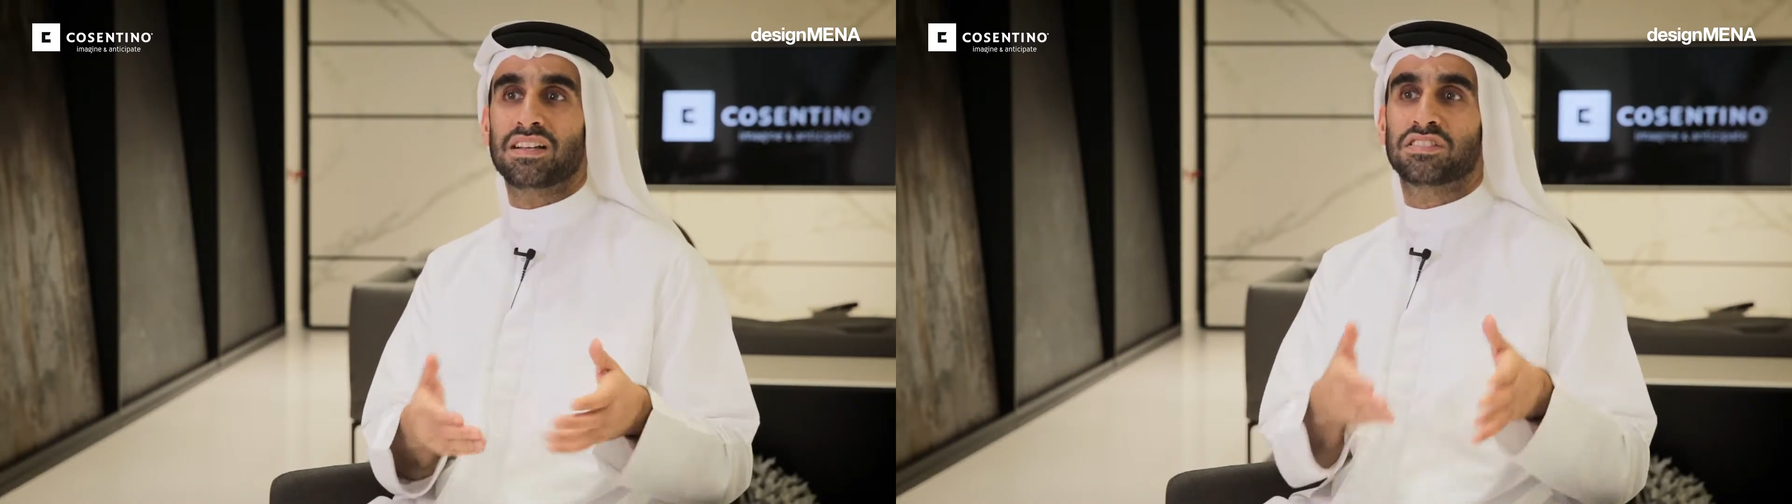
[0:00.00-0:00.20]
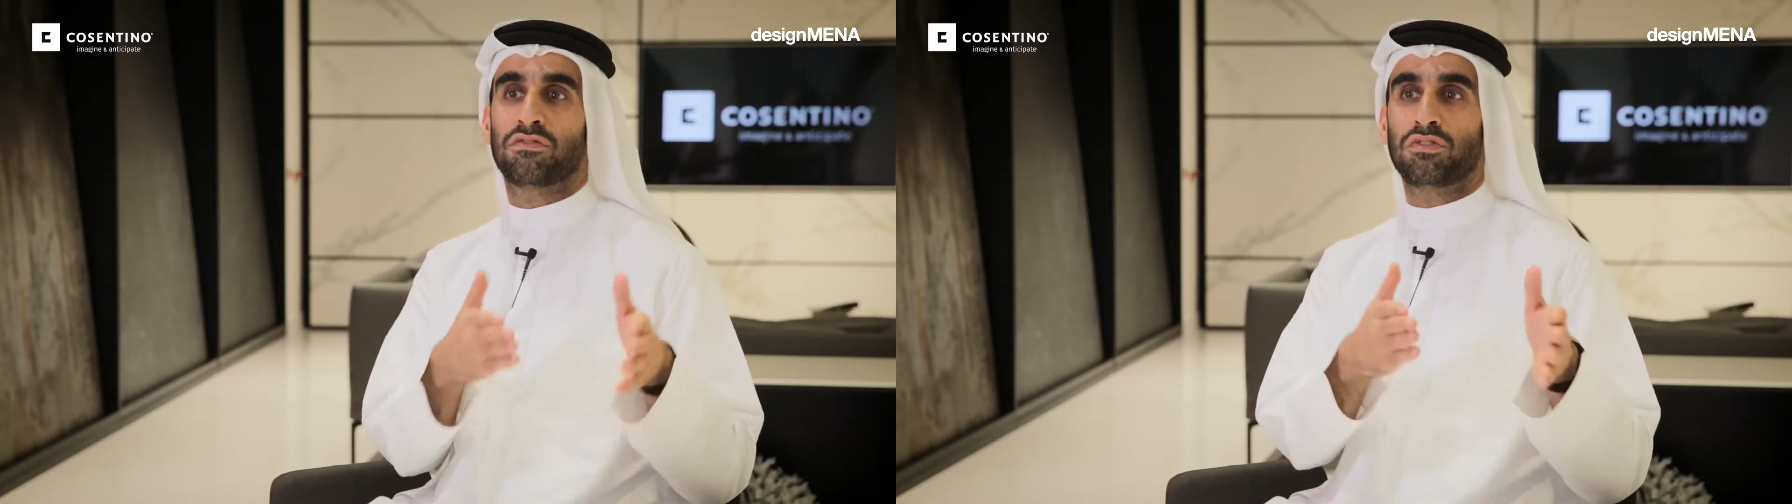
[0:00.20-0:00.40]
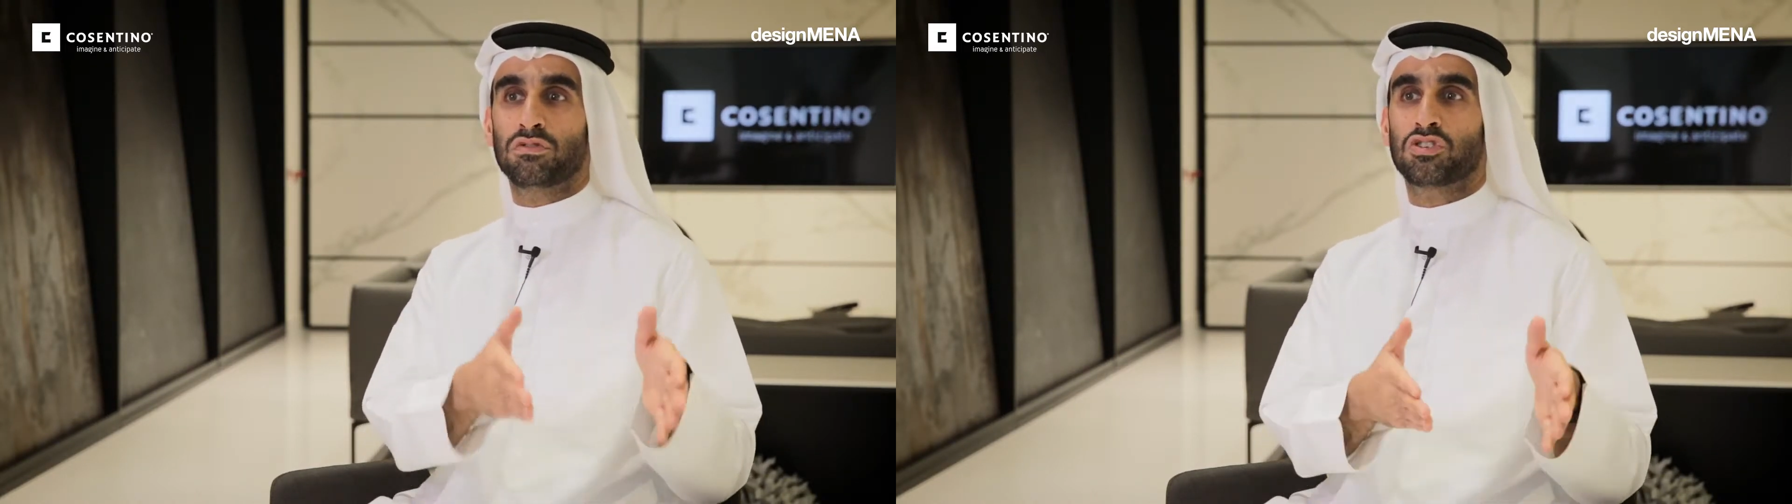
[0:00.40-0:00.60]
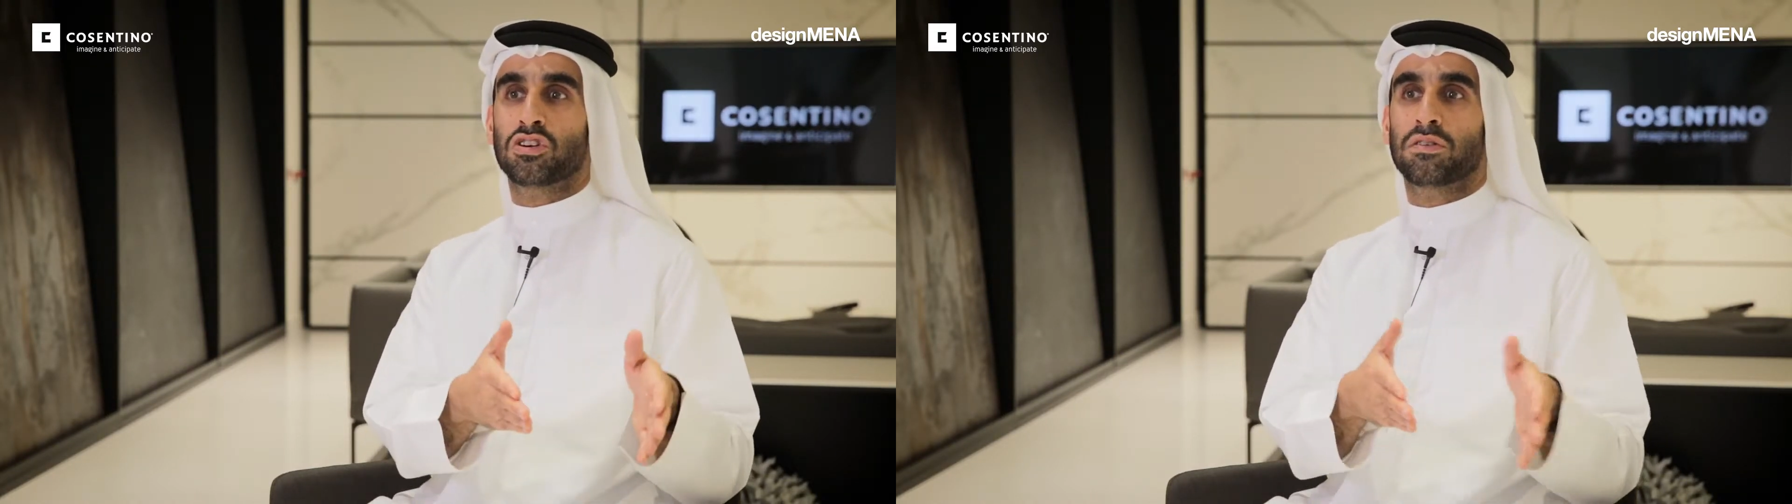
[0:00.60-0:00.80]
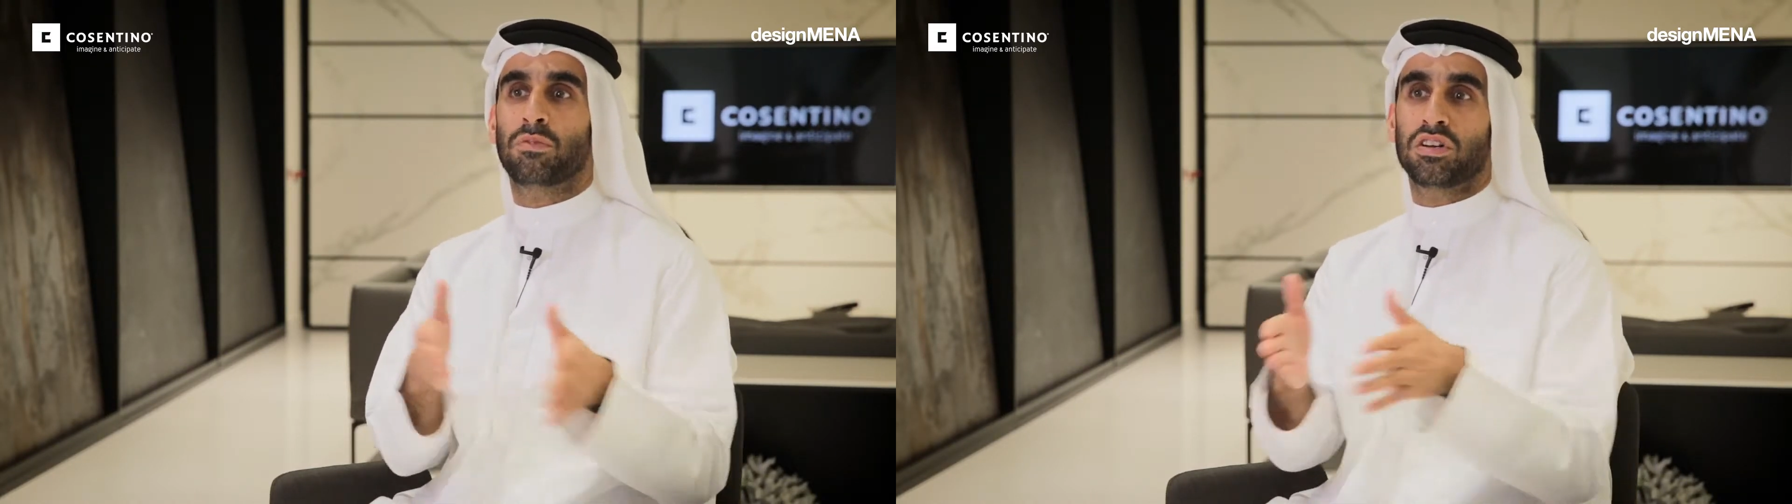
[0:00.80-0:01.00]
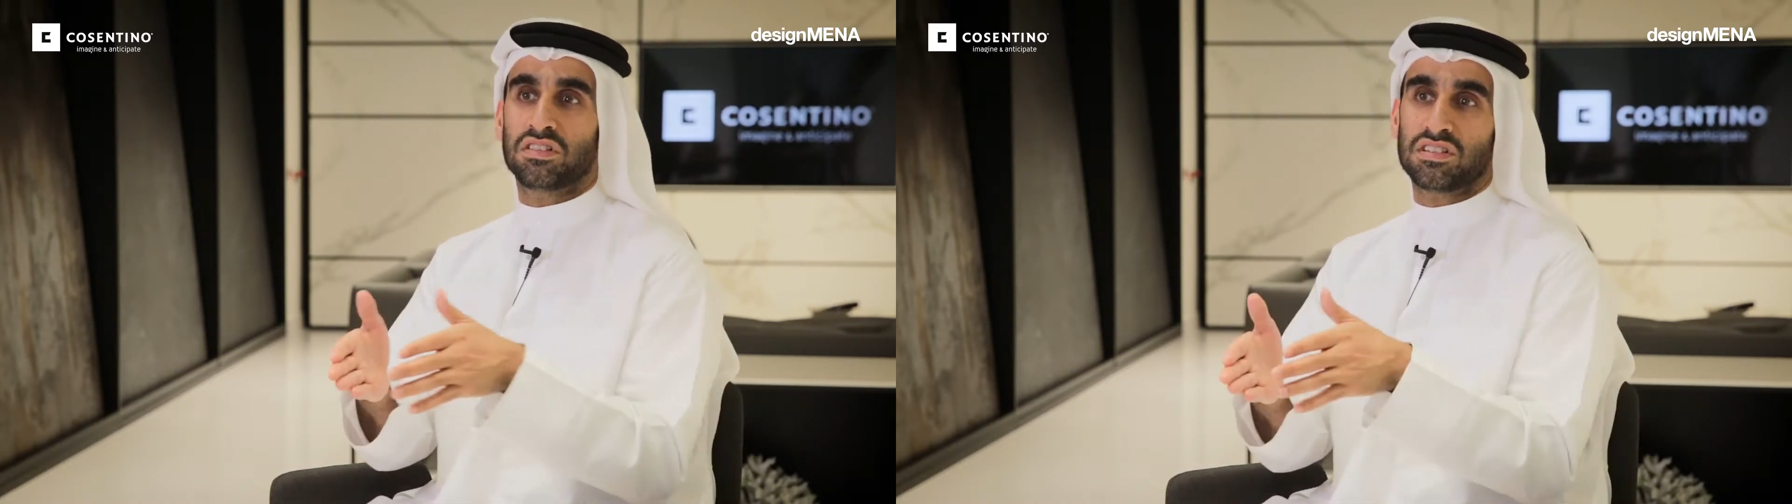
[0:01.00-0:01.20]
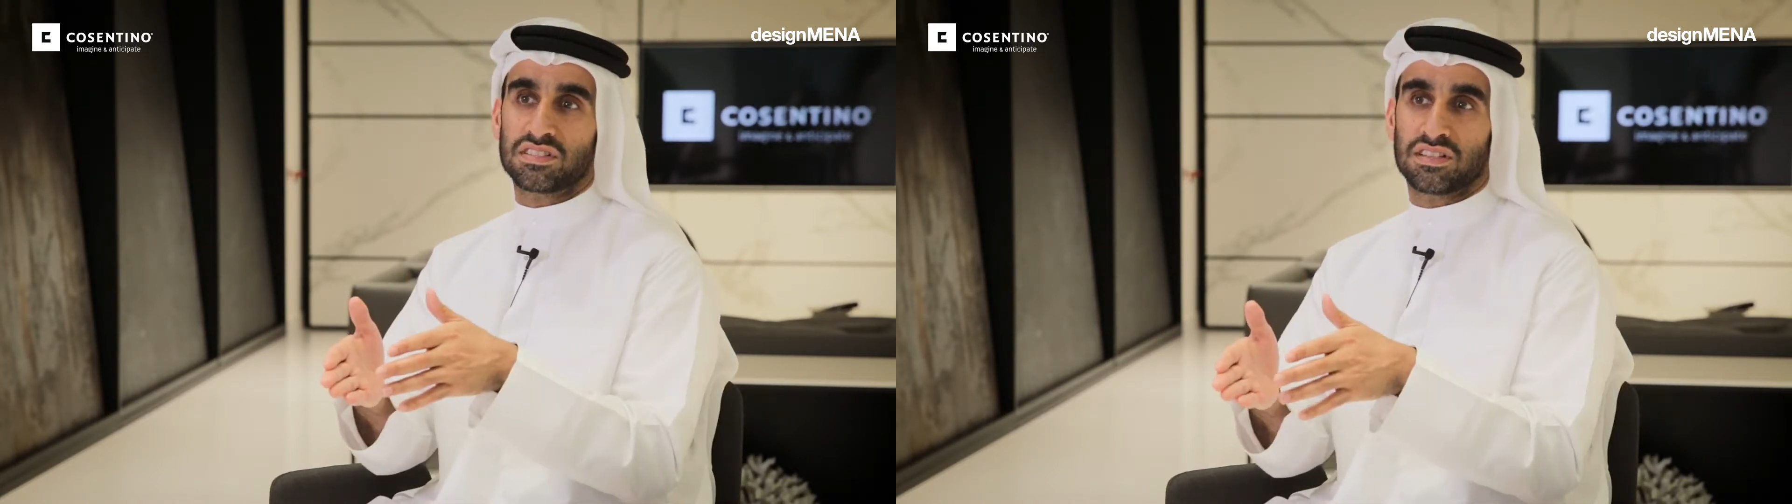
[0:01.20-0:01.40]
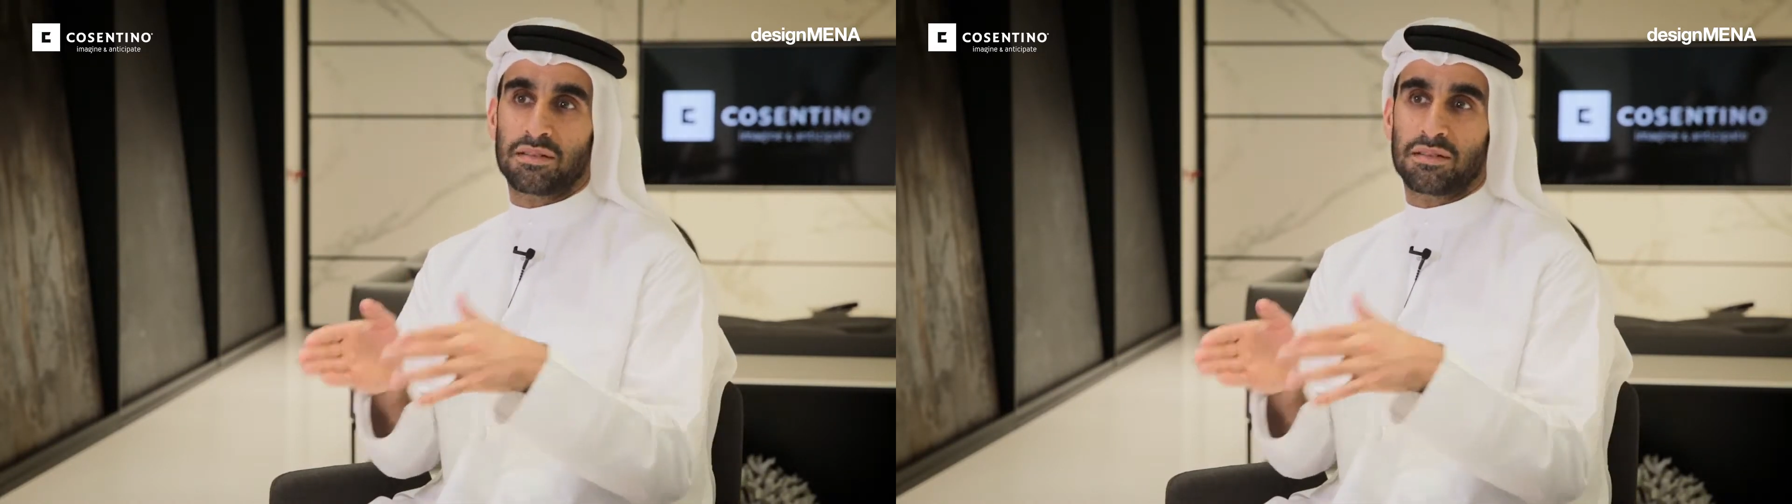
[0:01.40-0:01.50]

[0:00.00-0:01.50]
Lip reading: as future models